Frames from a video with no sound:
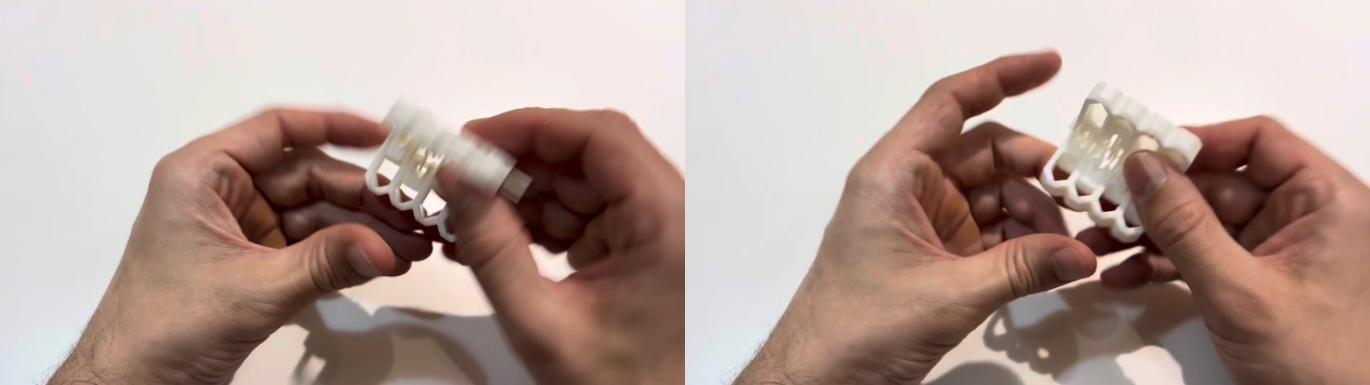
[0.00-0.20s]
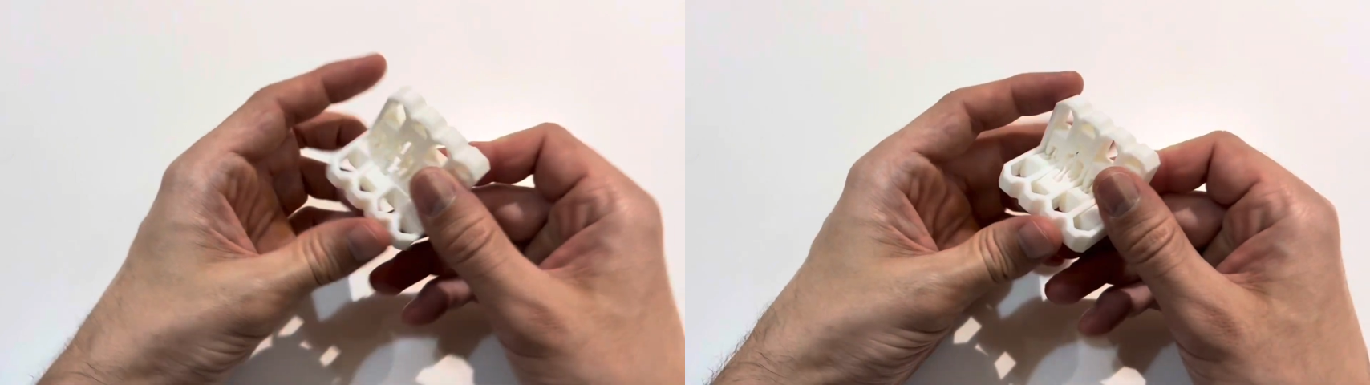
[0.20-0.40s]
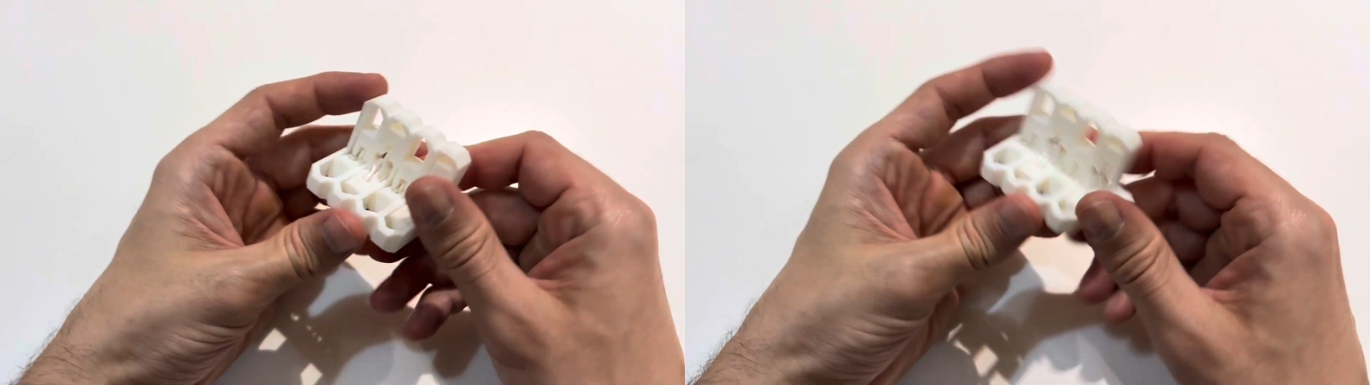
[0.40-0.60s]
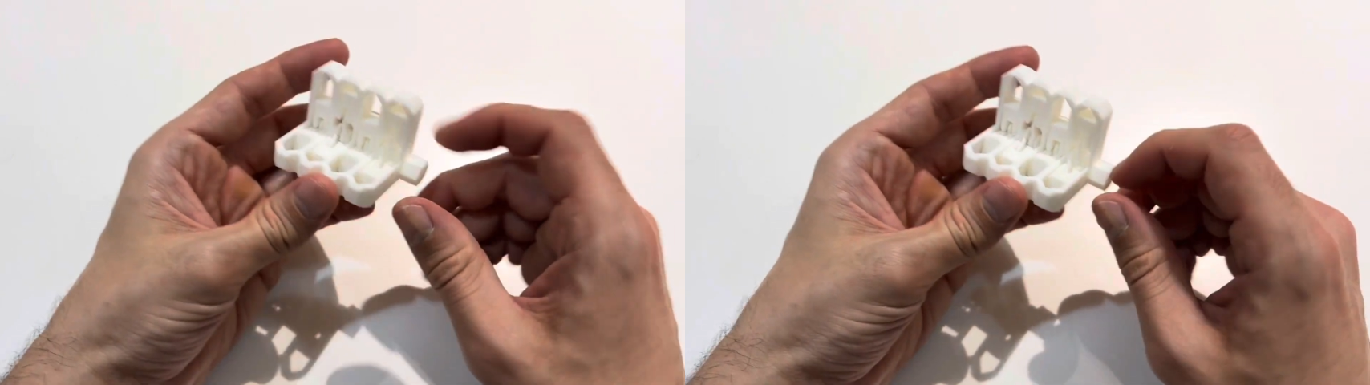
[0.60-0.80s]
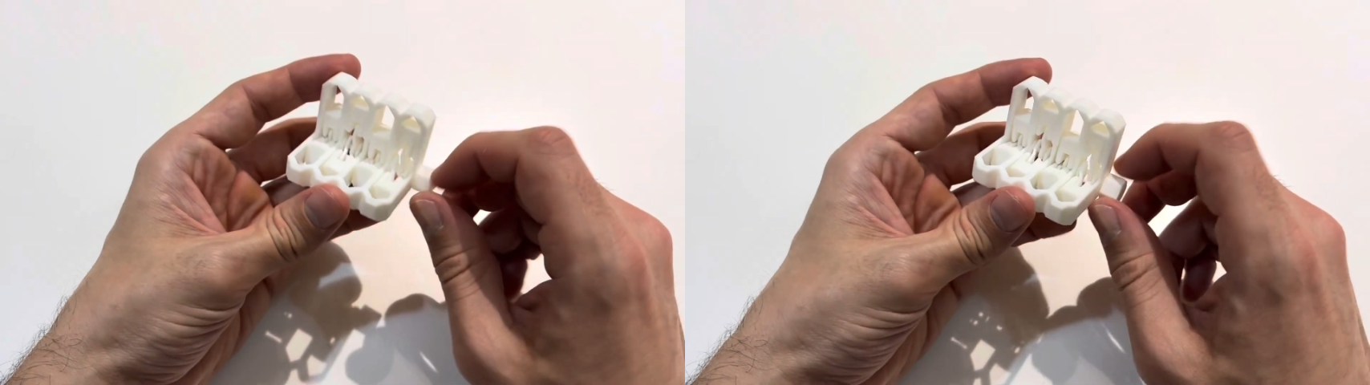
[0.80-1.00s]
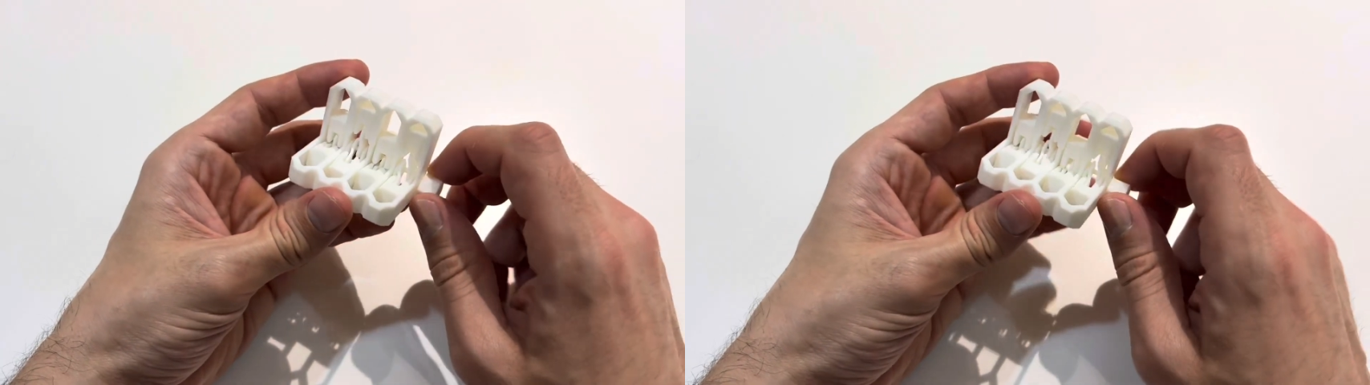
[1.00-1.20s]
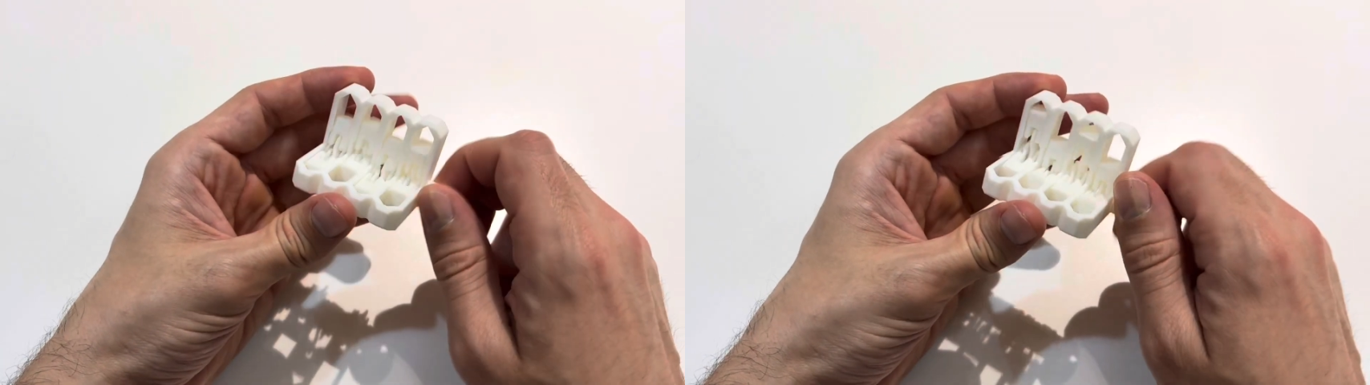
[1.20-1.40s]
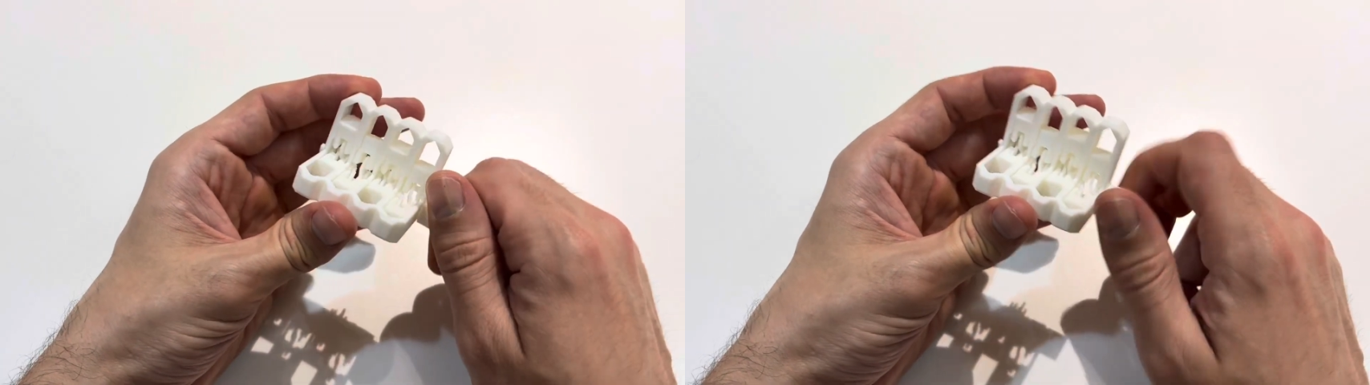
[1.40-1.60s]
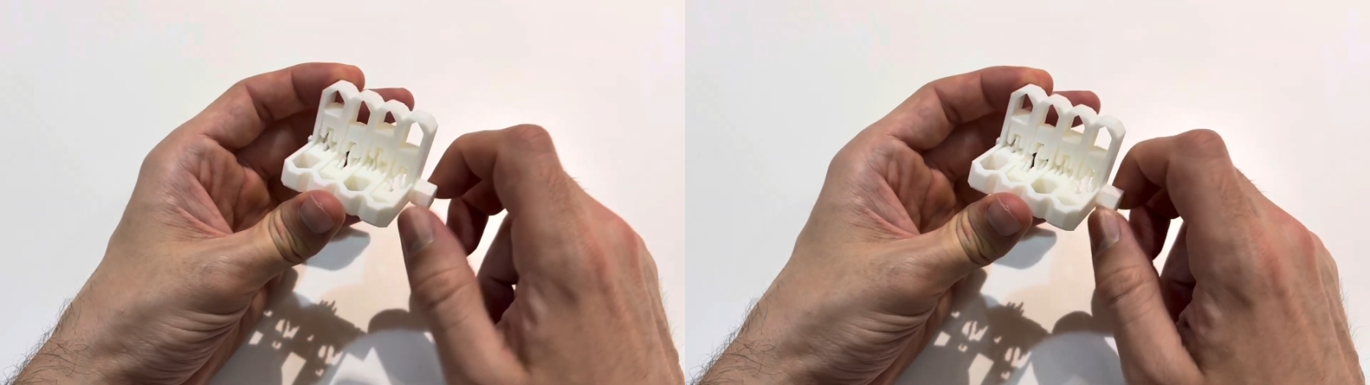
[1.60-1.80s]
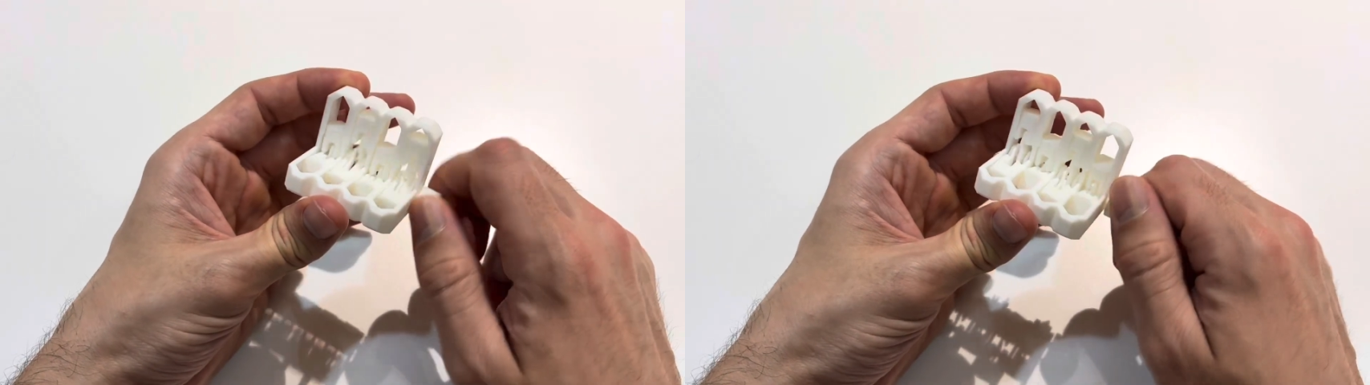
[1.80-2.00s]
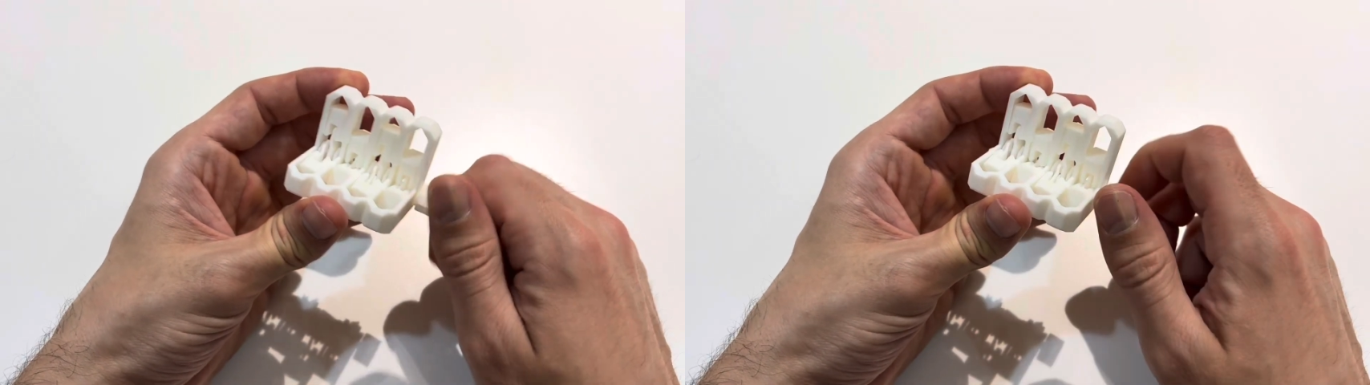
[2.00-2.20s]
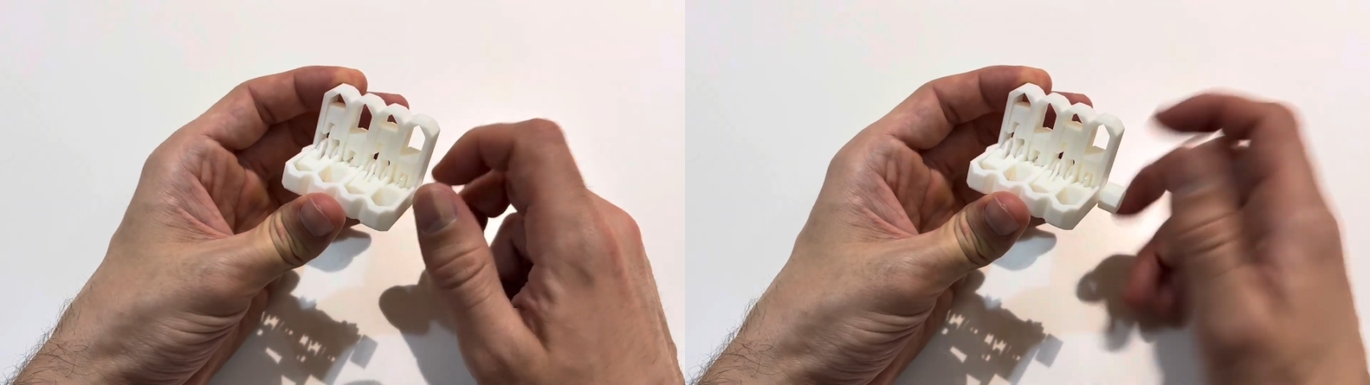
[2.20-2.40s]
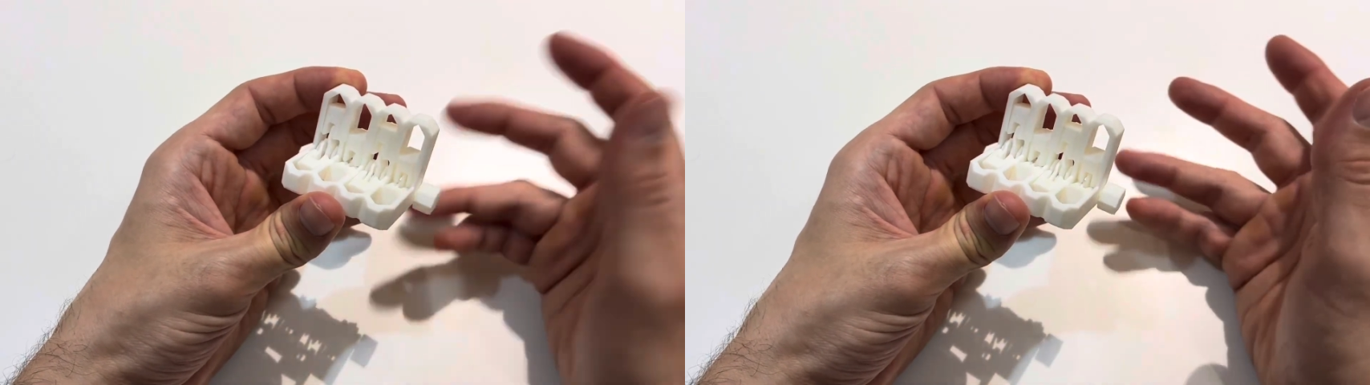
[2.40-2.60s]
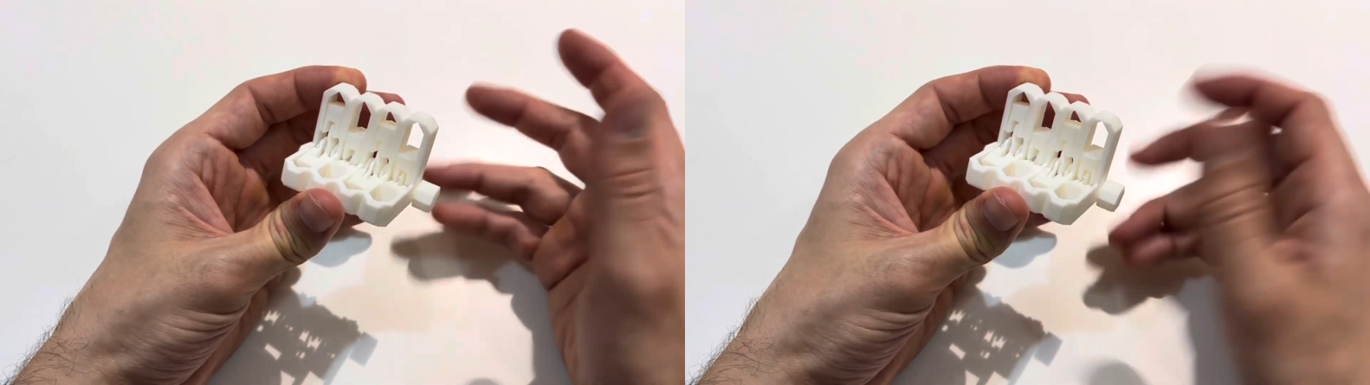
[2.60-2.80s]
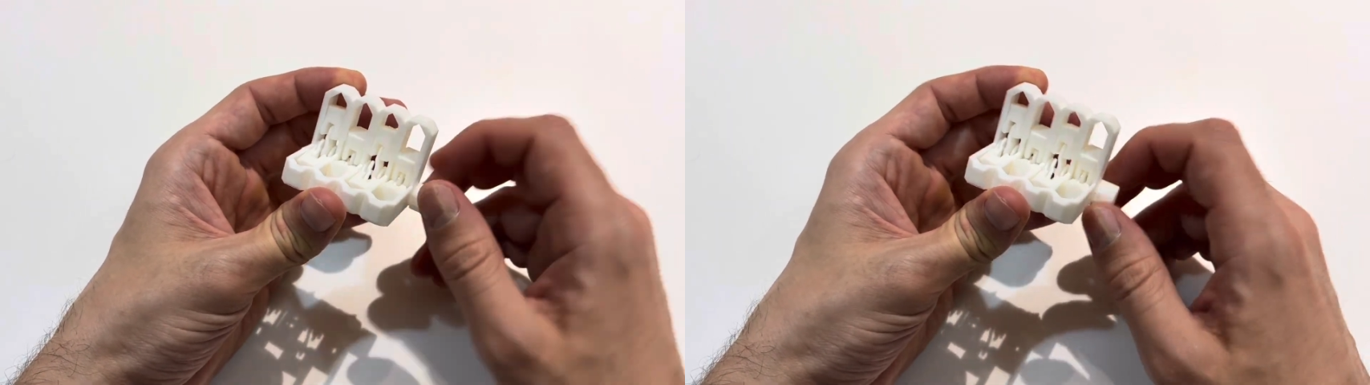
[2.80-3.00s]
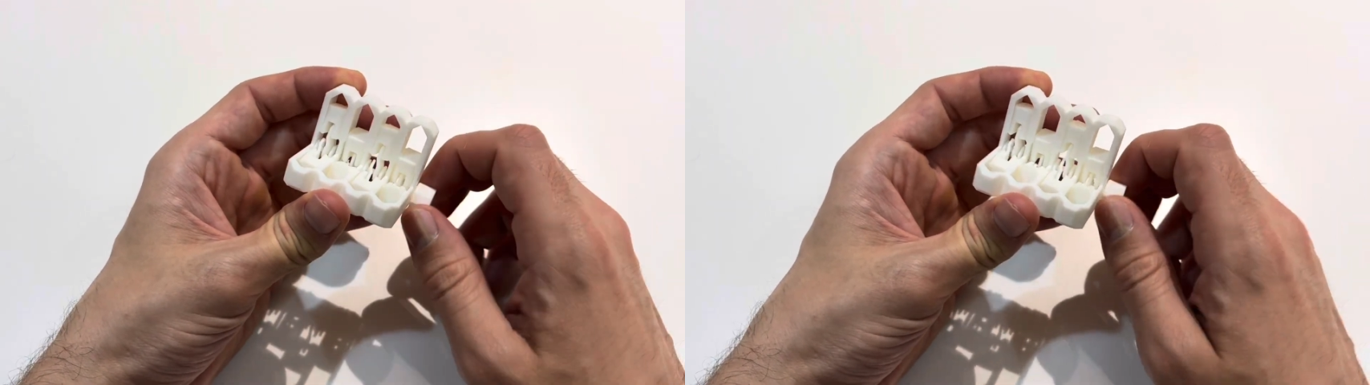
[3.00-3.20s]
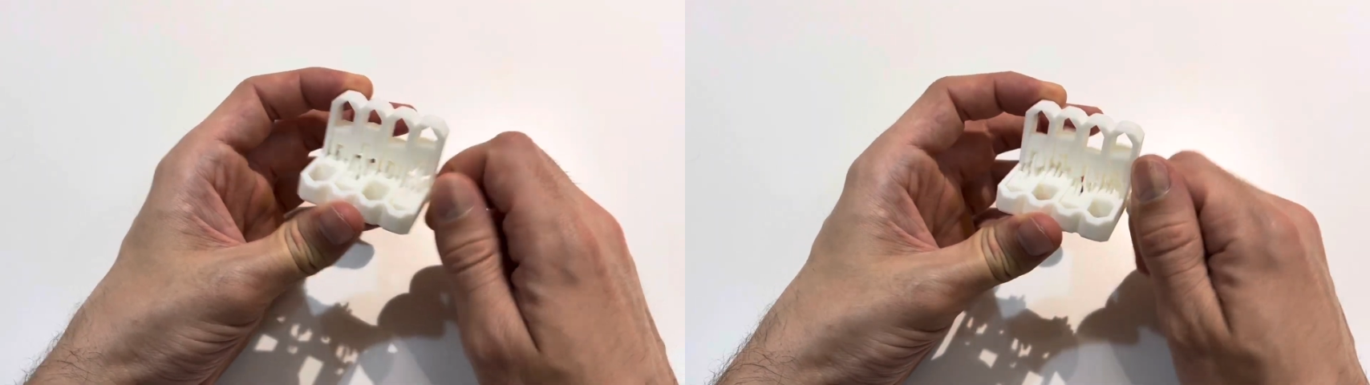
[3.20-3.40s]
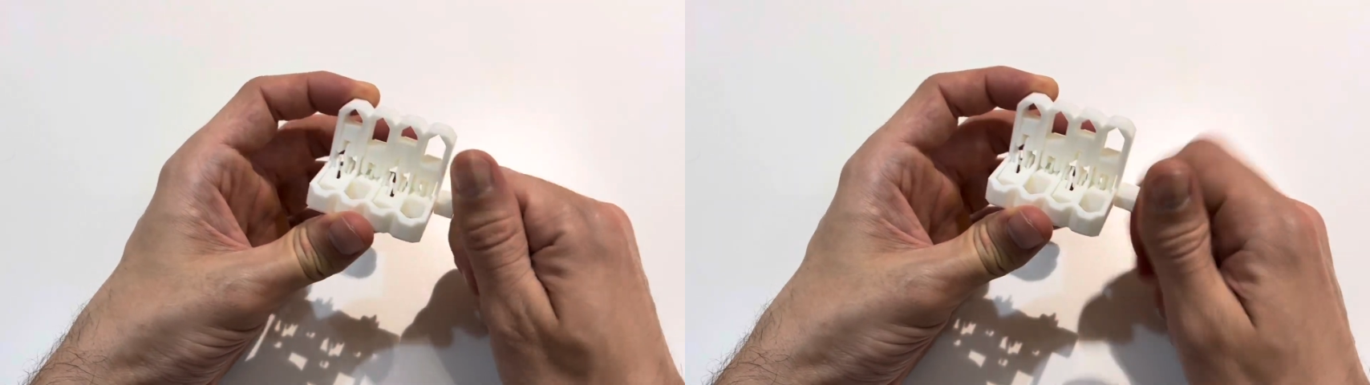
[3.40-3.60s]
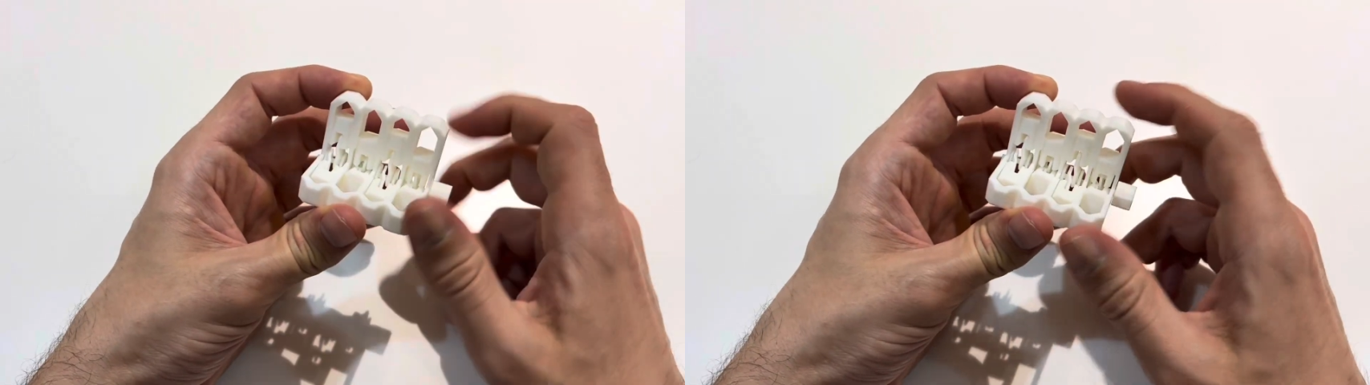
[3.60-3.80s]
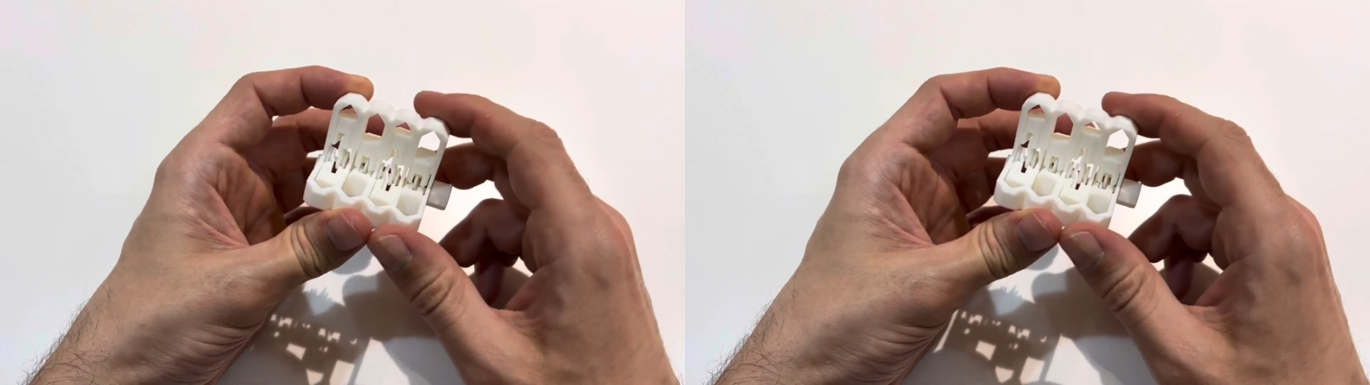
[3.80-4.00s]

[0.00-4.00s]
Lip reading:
[unreadable: no face in view]